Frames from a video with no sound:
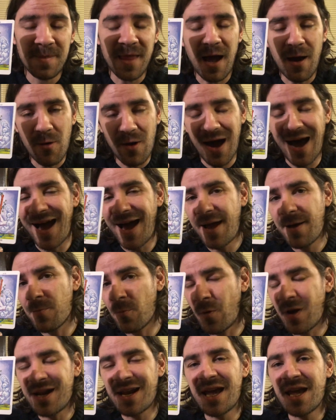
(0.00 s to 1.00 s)
Now, I
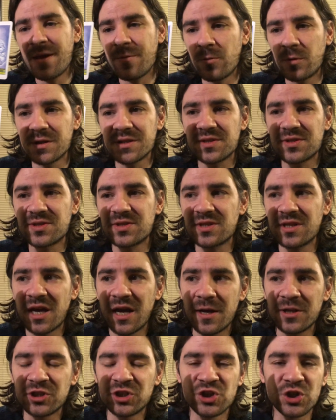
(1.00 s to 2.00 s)
when I was
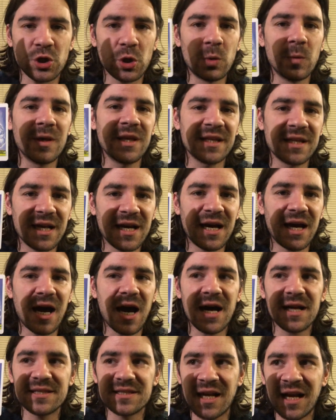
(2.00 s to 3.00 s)
uh, drawing the
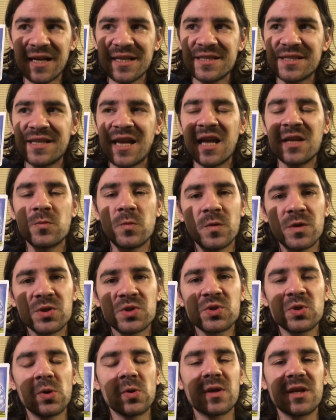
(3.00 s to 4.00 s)
cards, I said
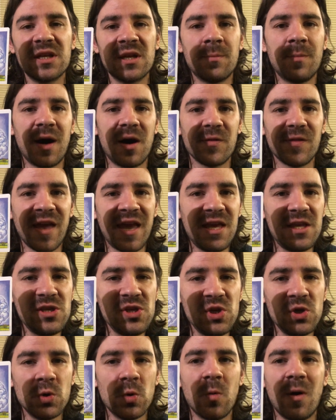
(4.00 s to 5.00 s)
we're talking about a
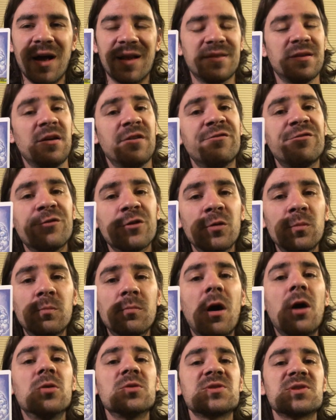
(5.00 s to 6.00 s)
new one for
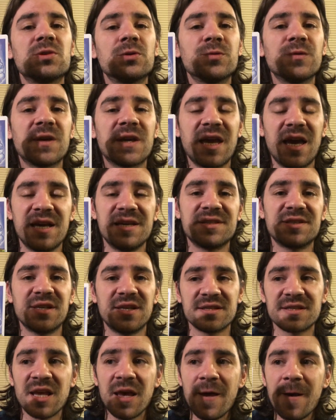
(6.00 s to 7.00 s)
most of the
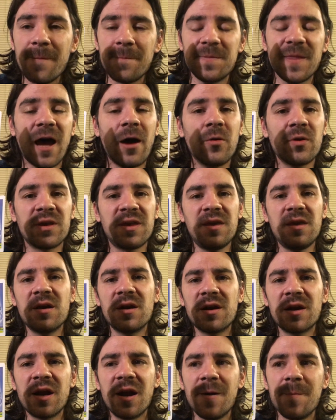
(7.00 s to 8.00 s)
cases. Now,
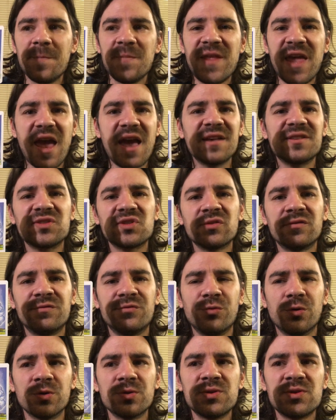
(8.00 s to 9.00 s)
here the Ace of
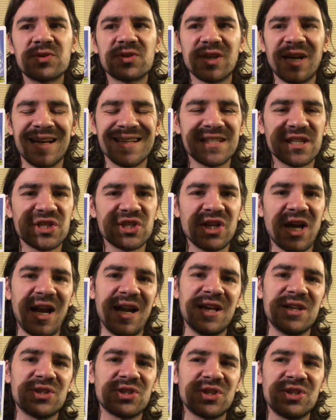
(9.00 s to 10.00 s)
Wands as a
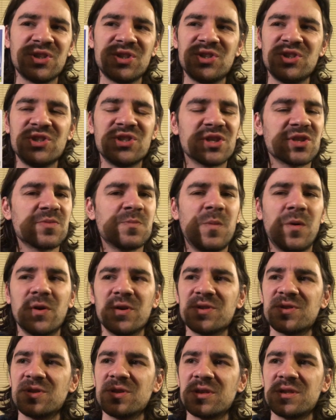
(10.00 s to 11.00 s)
challenge, it just
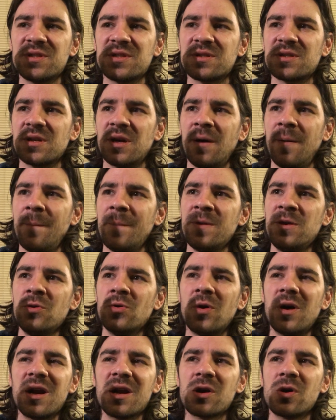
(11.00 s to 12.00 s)
points that uh,
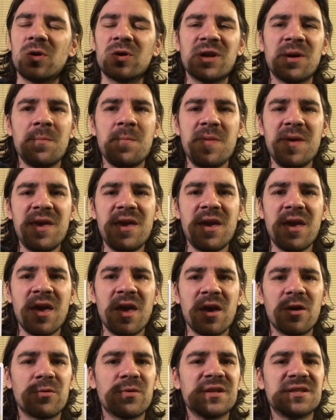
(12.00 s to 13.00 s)
you are gonna be
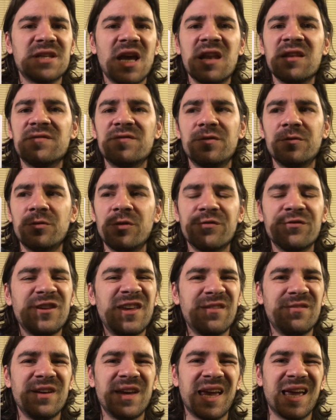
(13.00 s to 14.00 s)
resentful of
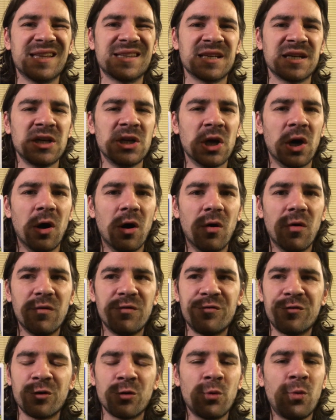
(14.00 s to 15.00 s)
giving it a go
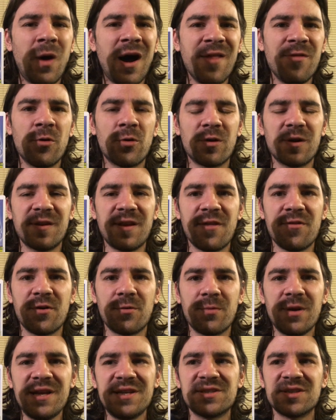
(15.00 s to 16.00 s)
for one or another
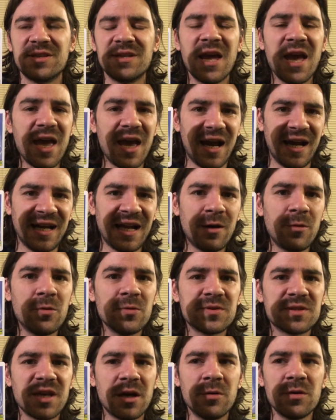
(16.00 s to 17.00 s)
reason. And I
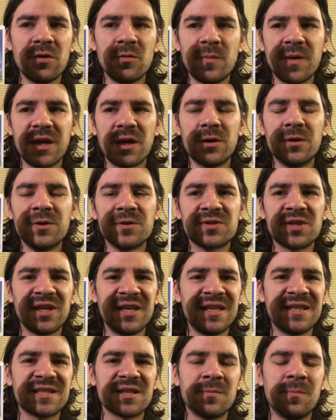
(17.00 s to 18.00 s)
will tell you because
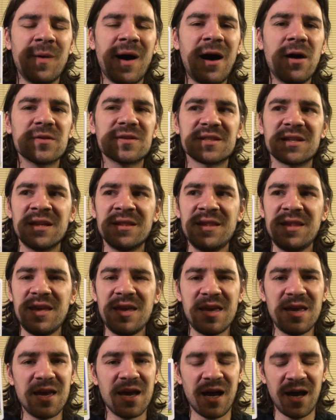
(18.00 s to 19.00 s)
it's about
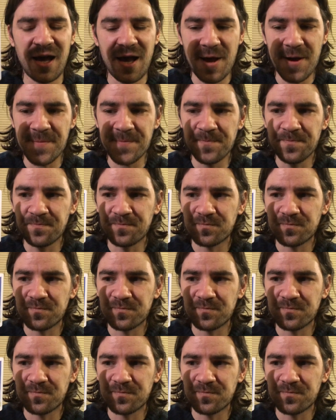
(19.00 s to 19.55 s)
the um,